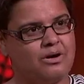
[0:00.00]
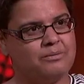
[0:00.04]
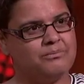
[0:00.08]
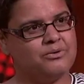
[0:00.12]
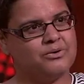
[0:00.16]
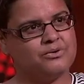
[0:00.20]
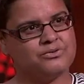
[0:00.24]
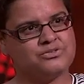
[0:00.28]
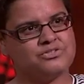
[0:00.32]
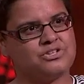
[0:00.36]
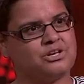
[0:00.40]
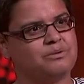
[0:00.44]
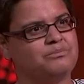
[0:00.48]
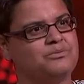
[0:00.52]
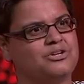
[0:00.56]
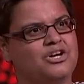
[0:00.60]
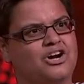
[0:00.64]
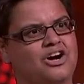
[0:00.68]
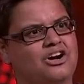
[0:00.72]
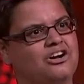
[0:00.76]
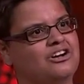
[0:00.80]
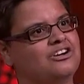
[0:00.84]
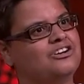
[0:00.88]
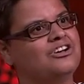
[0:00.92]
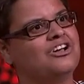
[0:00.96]
I'm not some
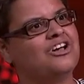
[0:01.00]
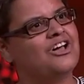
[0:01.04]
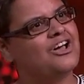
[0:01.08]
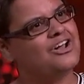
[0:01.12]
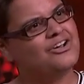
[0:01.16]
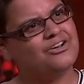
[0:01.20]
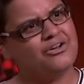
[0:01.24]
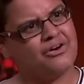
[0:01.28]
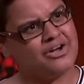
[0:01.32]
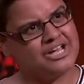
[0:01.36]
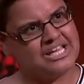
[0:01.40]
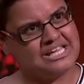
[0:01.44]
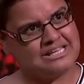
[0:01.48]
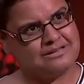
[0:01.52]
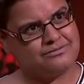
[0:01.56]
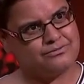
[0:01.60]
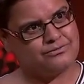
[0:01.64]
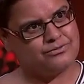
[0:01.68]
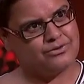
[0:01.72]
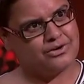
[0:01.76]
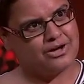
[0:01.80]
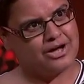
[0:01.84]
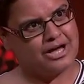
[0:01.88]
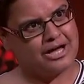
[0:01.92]
young, naive,